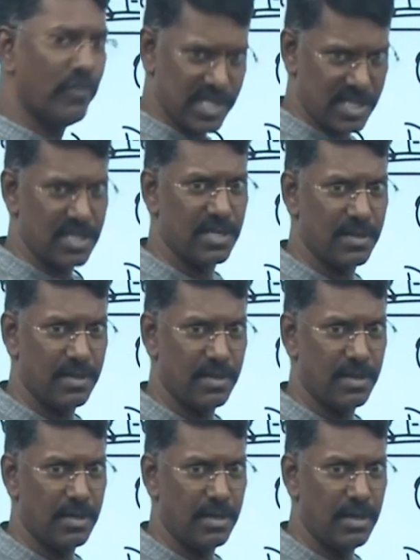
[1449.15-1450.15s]
west,
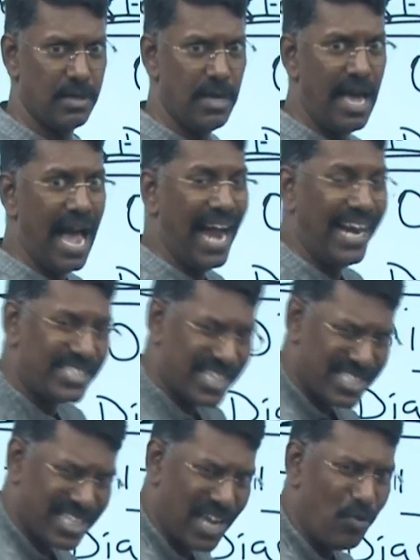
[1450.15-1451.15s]
and
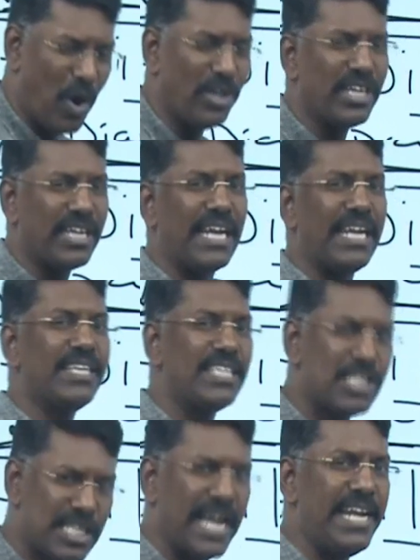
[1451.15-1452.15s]
just I want to connect
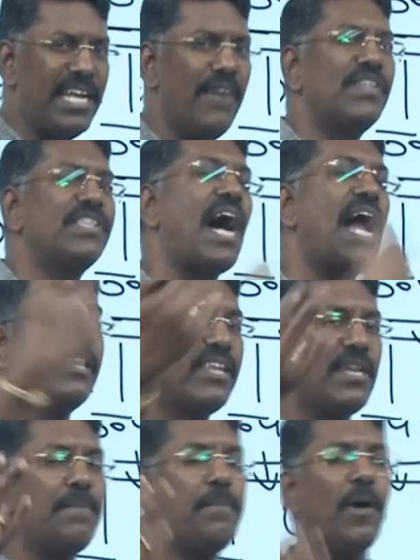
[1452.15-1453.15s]
this idea with another
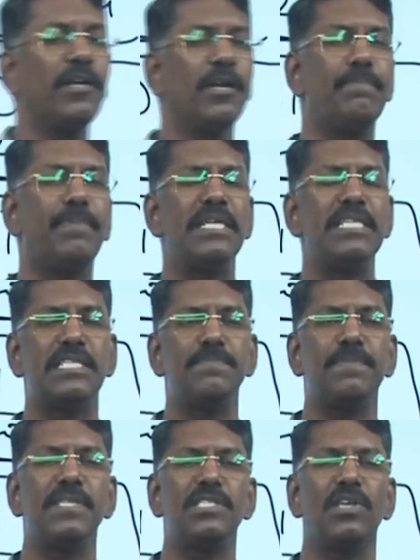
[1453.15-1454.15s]
important
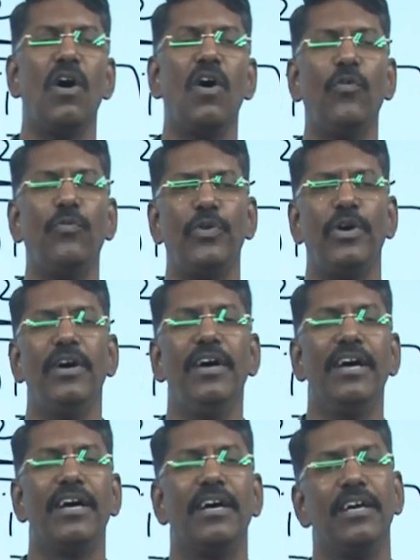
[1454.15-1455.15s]
principles of
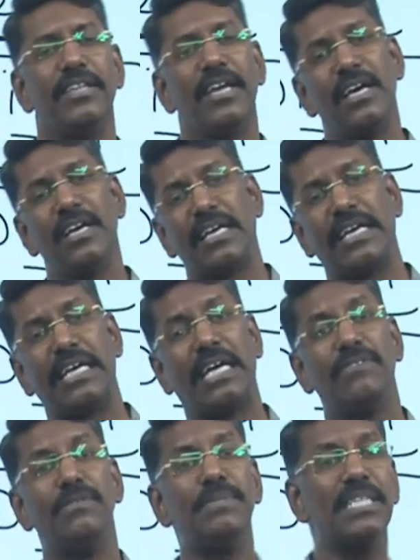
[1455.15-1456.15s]
the
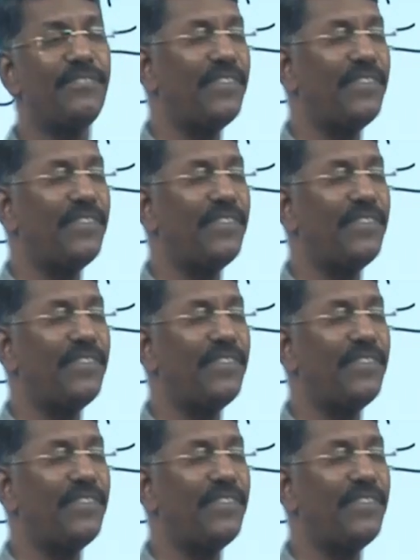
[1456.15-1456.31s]
Government of